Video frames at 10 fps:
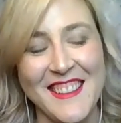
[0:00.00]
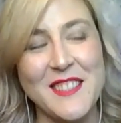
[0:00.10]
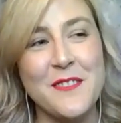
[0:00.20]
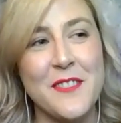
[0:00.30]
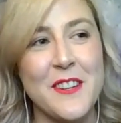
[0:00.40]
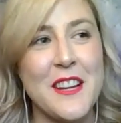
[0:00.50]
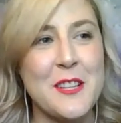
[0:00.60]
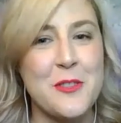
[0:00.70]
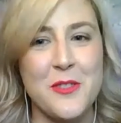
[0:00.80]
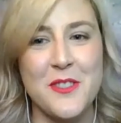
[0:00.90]
A very
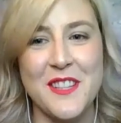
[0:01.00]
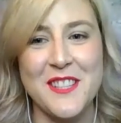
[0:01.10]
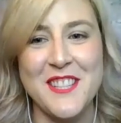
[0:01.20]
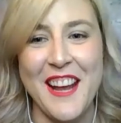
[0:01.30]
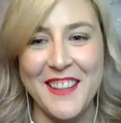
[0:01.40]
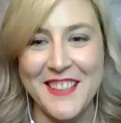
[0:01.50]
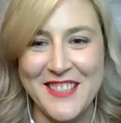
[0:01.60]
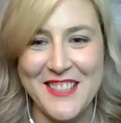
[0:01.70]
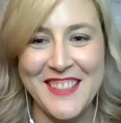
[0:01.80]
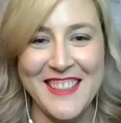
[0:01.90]
interesting
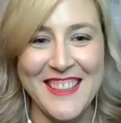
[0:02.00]
challenge.